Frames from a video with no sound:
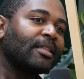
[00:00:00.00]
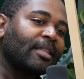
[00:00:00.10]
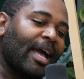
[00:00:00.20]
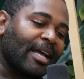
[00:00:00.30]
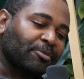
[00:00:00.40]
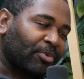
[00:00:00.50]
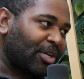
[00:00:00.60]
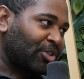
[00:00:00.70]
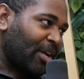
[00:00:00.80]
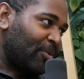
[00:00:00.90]
Last
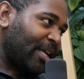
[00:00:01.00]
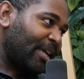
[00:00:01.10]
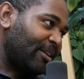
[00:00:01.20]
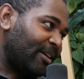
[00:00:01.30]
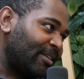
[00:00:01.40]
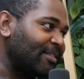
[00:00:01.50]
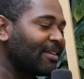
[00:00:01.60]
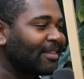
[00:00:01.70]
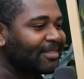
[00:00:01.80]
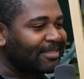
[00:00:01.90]
project I want to hit on,
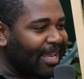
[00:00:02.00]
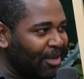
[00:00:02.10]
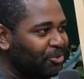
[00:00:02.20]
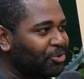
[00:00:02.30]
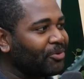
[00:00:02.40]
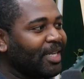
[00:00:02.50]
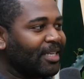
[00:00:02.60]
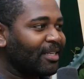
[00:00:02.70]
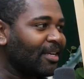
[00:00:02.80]
Tangerine.